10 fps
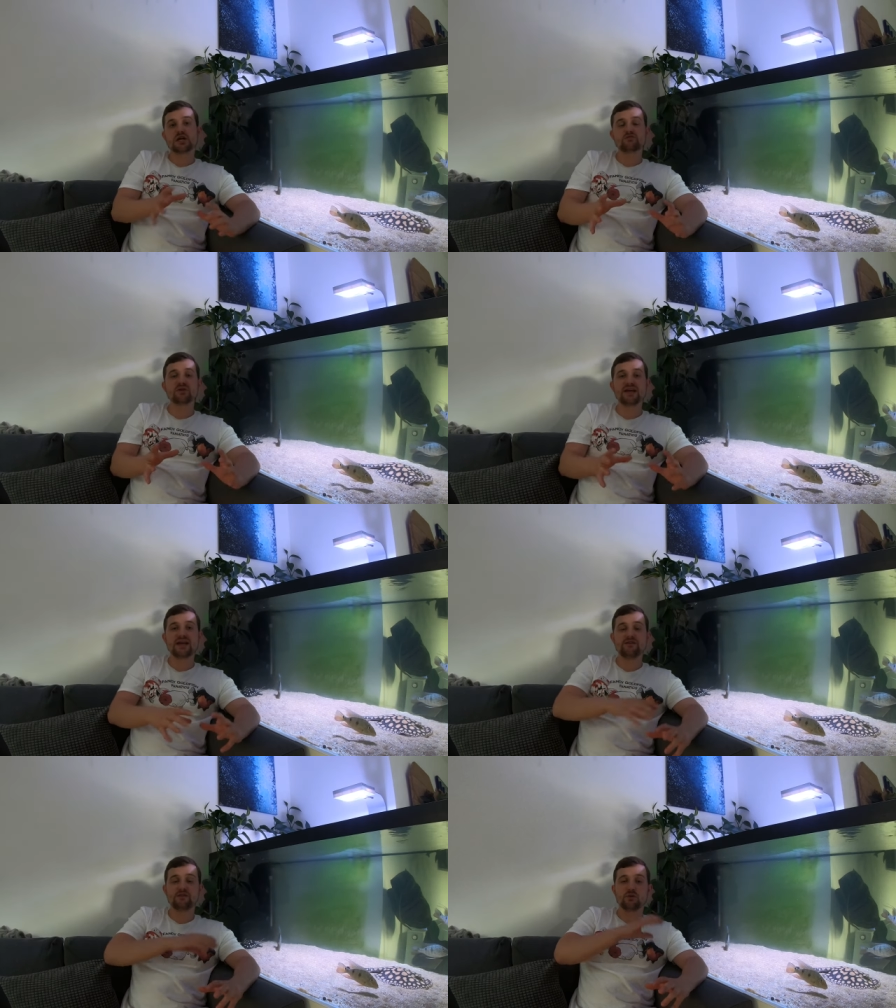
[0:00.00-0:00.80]

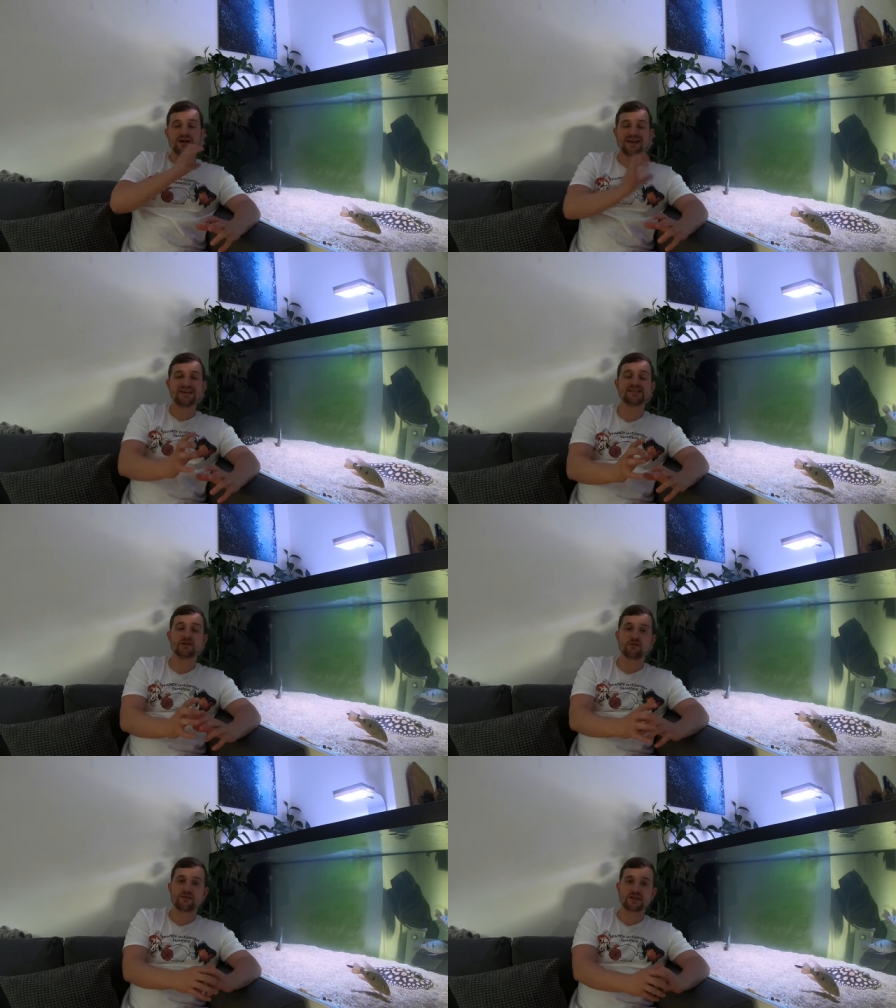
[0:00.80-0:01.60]
Generally, if you're
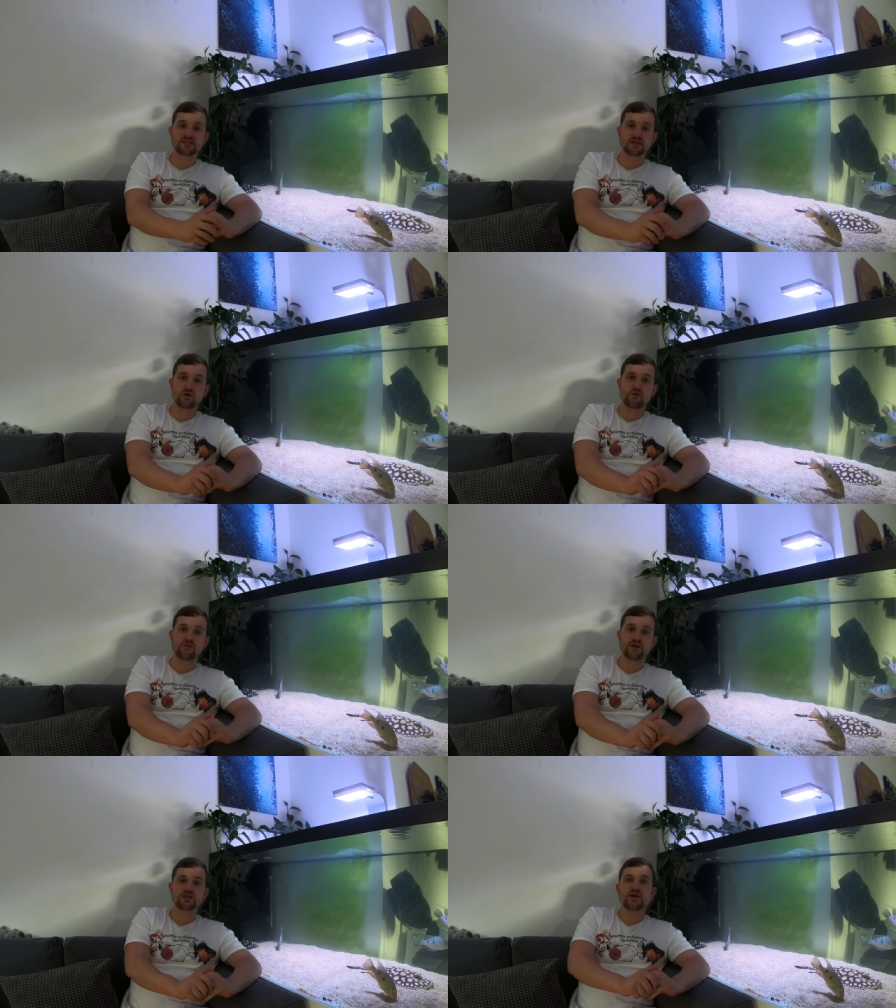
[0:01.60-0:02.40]
heating your fancy
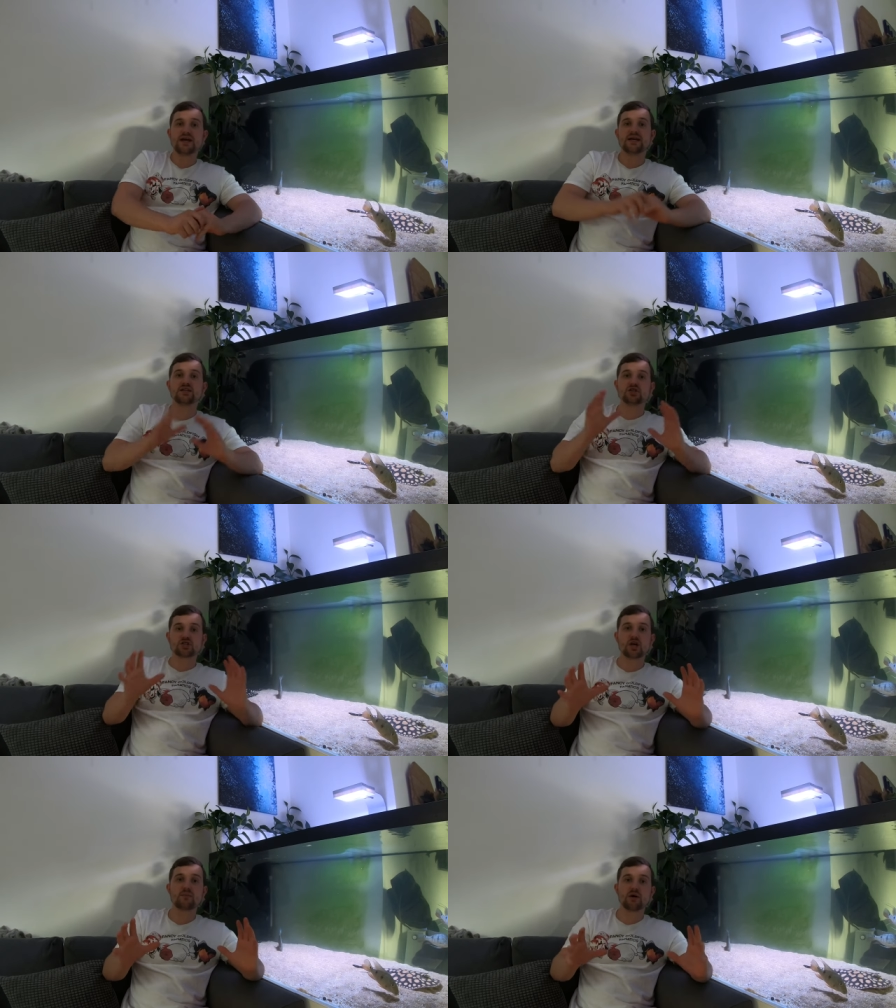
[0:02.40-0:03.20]
goldfish in
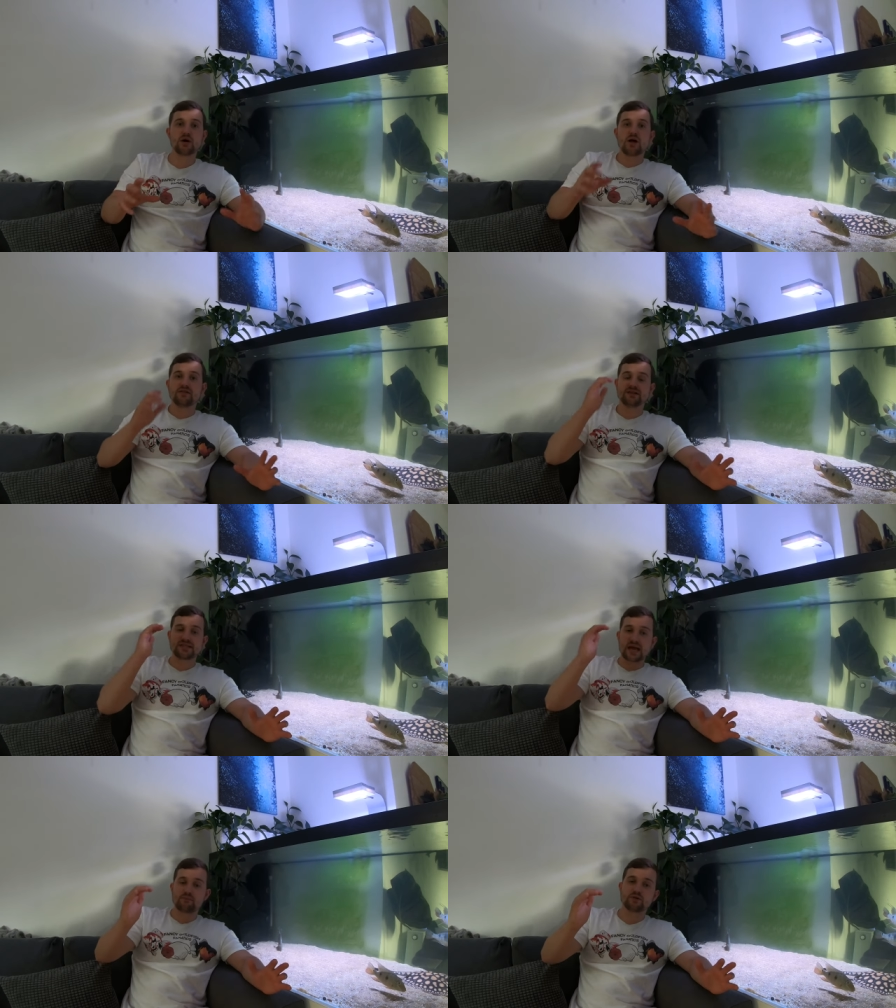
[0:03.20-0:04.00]
summer, the
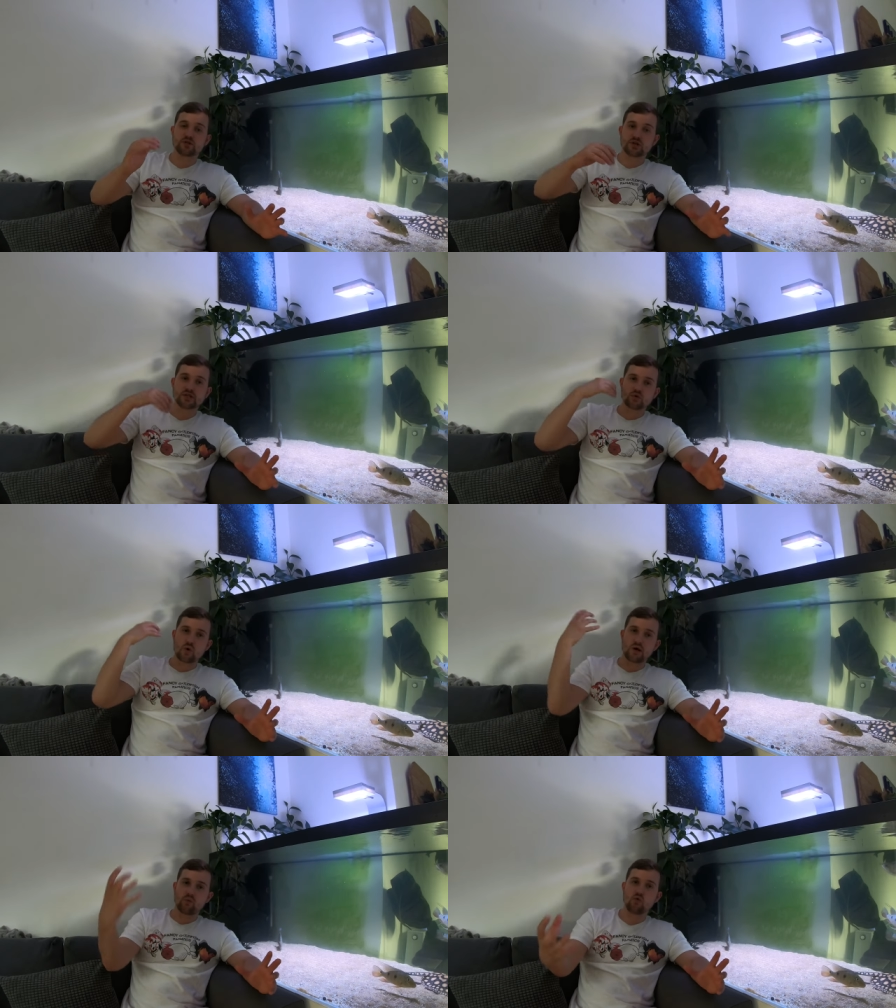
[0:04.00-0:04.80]
temperature is
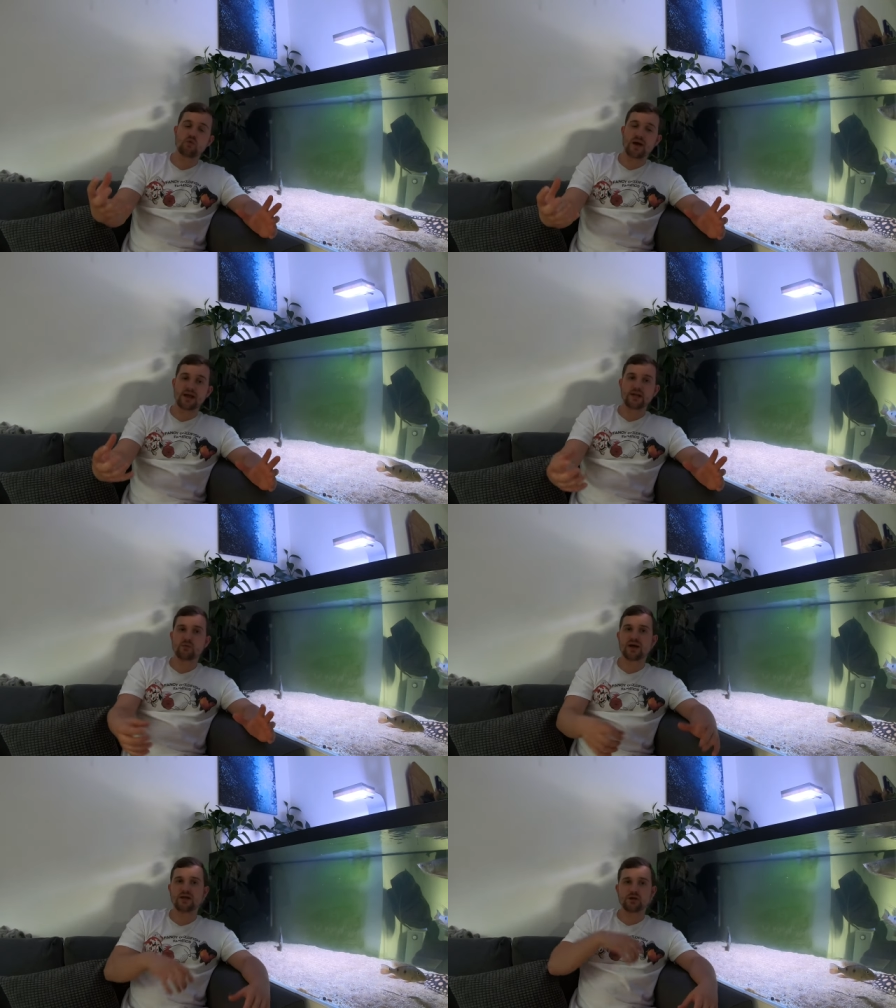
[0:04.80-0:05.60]
quite warm anyway.